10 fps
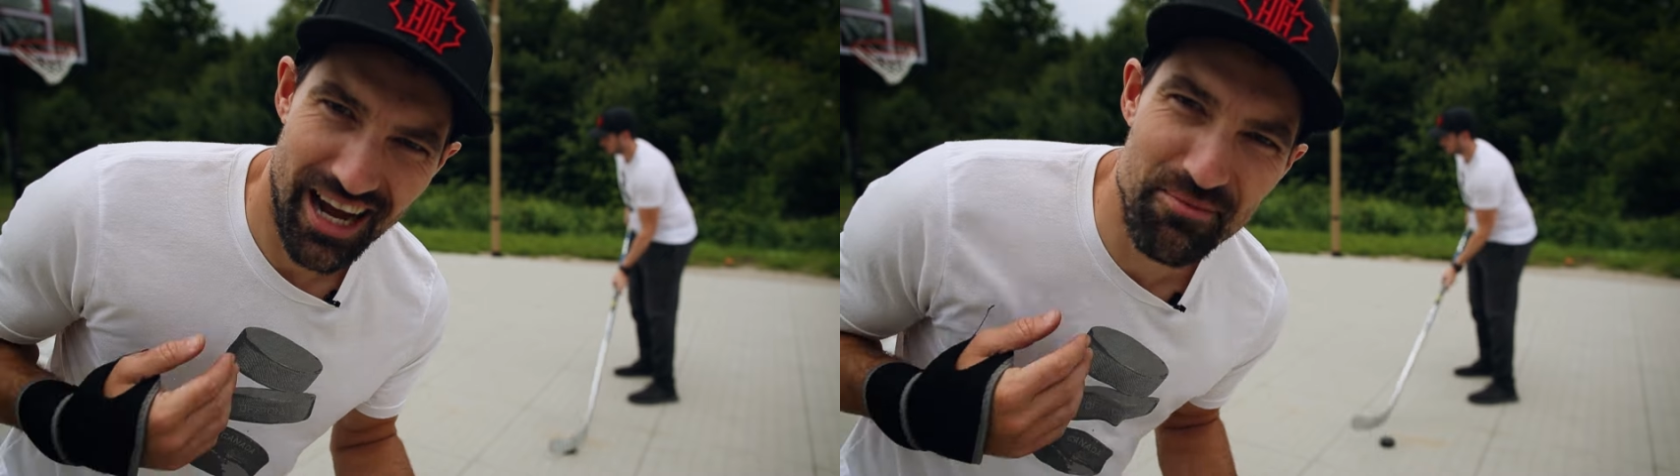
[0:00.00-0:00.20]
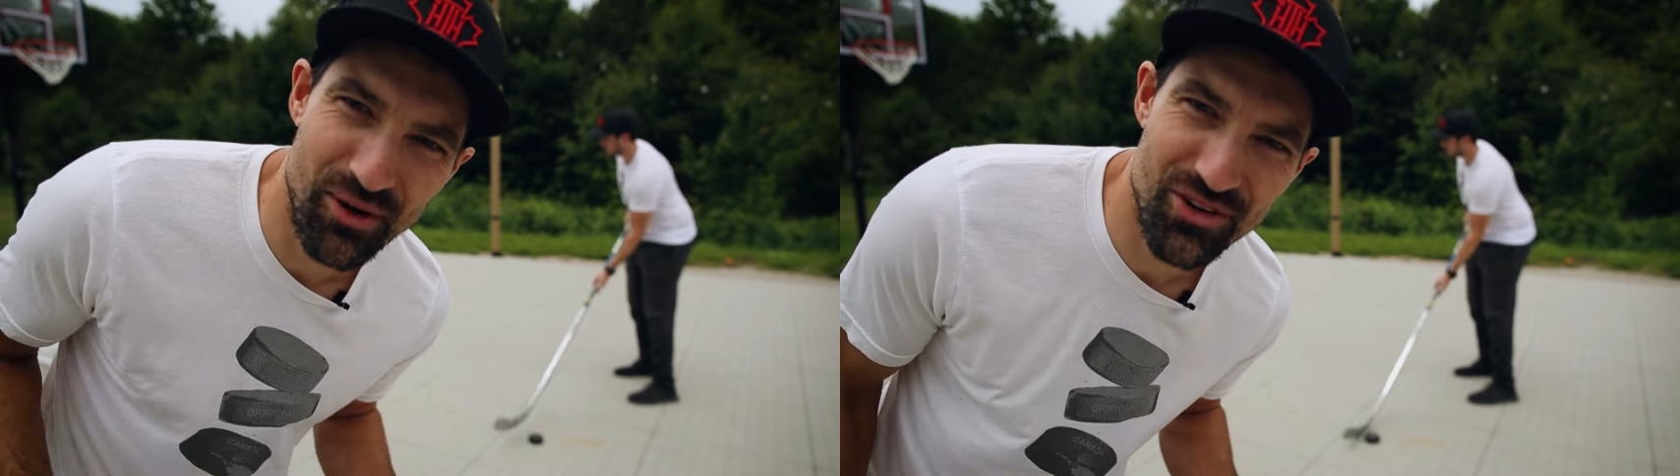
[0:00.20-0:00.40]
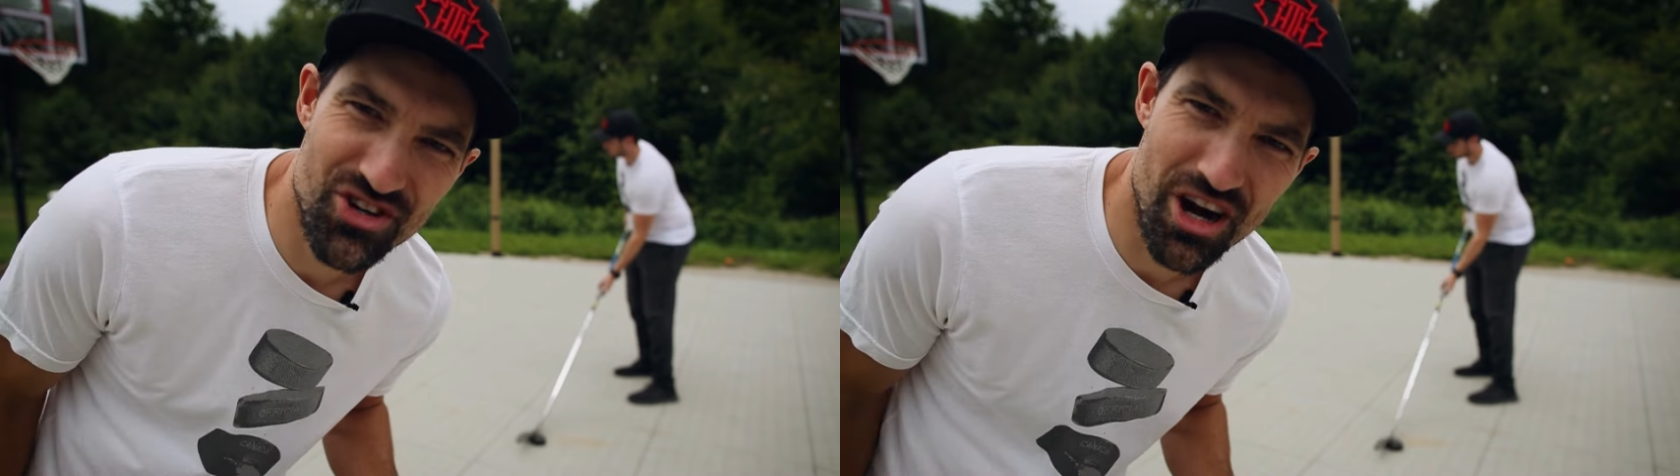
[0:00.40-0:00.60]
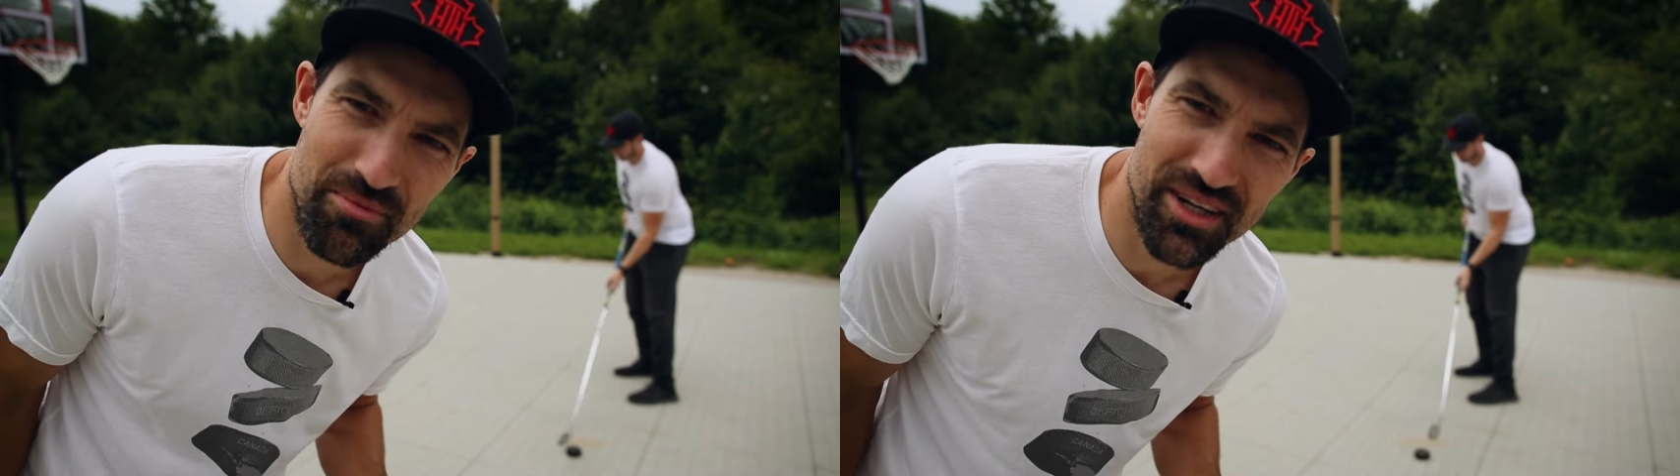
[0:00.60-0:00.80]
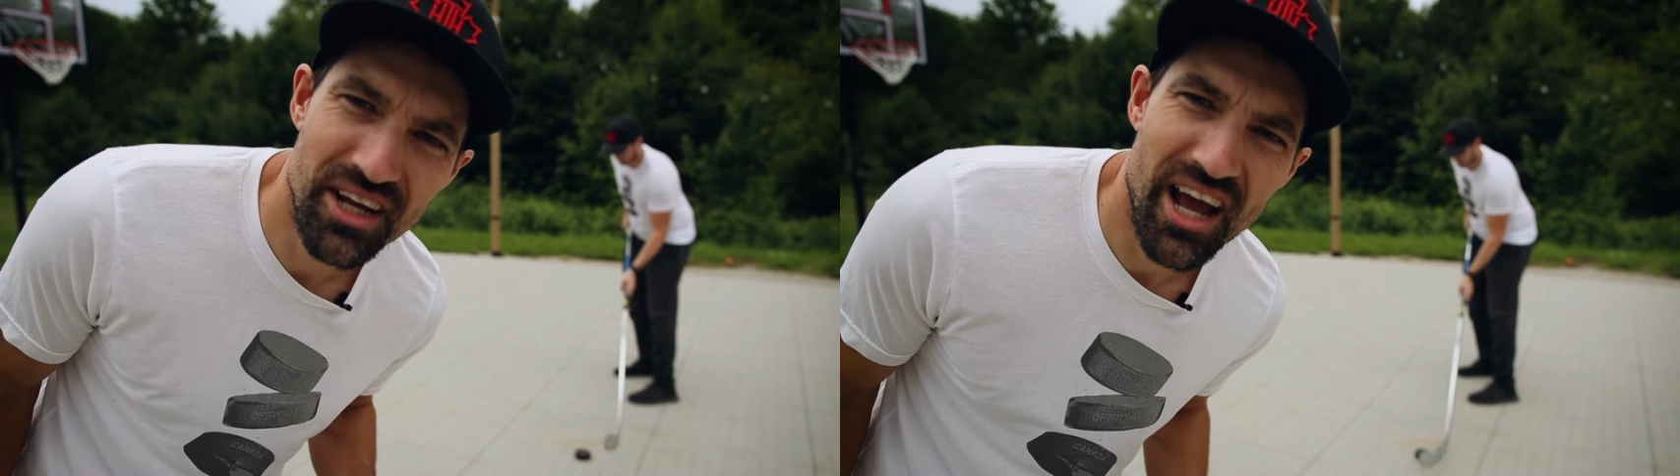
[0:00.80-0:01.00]
I'm Coach
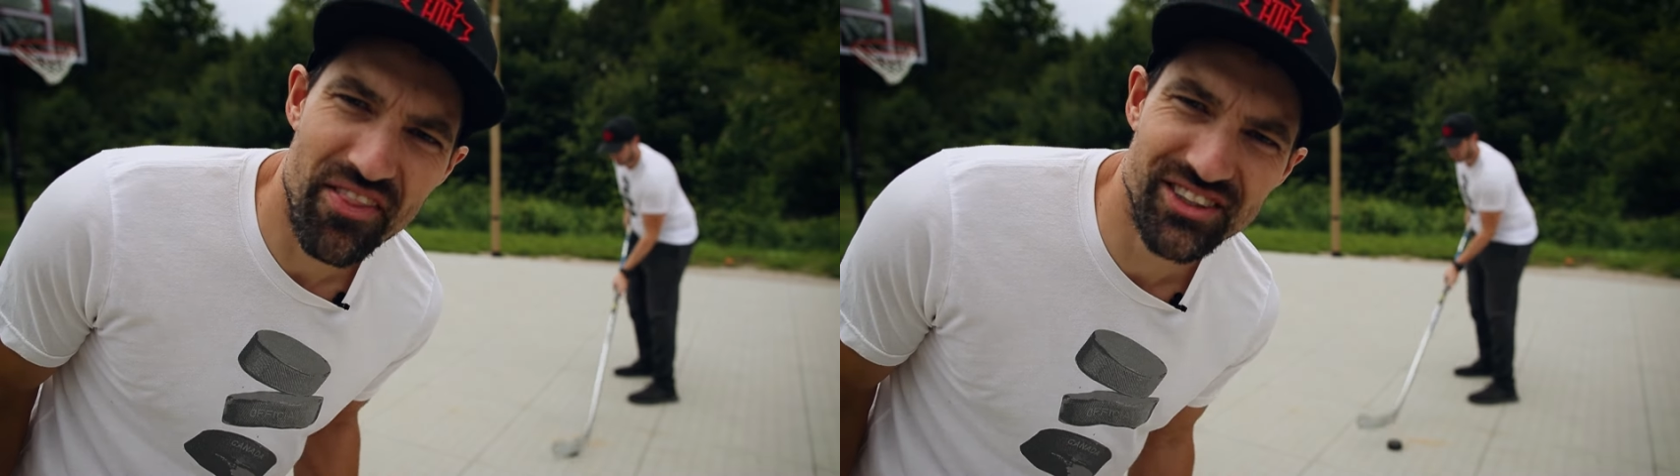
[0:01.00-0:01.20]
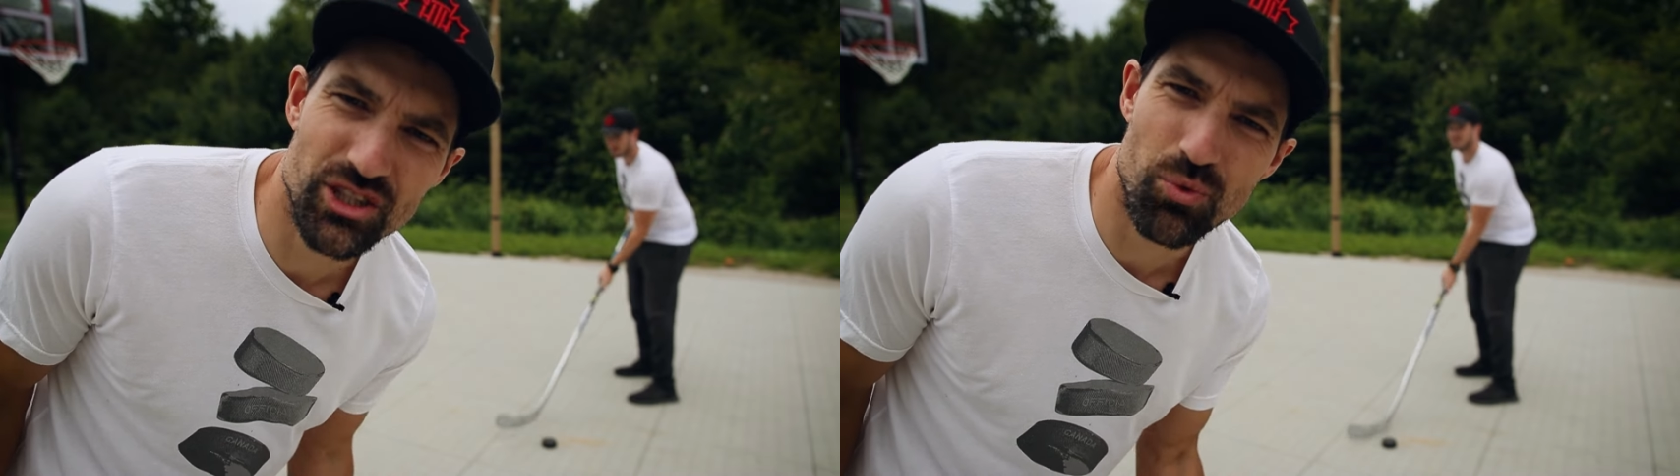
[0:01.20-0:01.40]
Jeremy, and this is